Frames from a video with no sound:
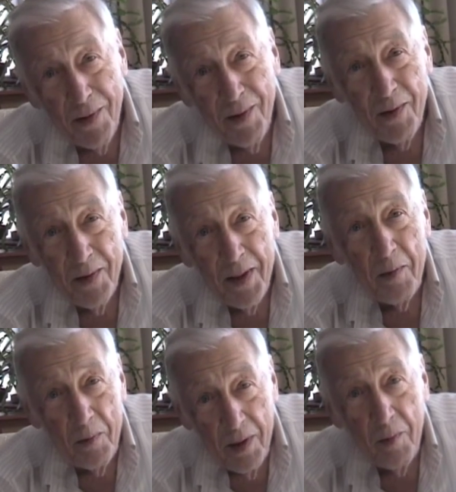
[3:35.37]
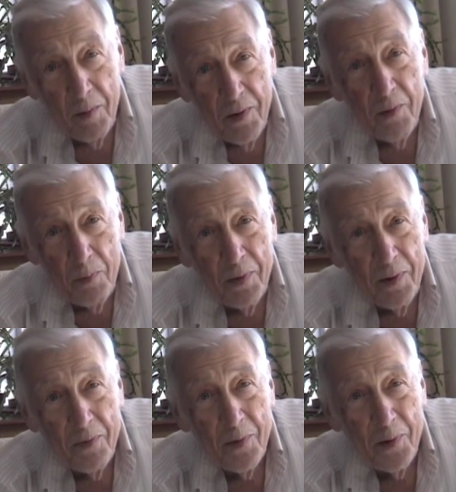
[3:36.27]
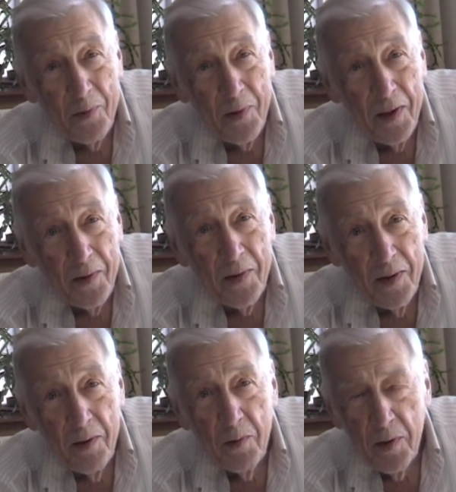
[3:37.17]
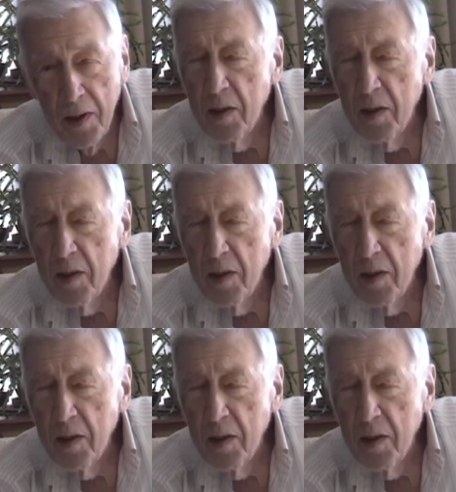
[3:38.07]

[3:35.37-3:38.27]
and I was a pretty fluent writer, and he knew that.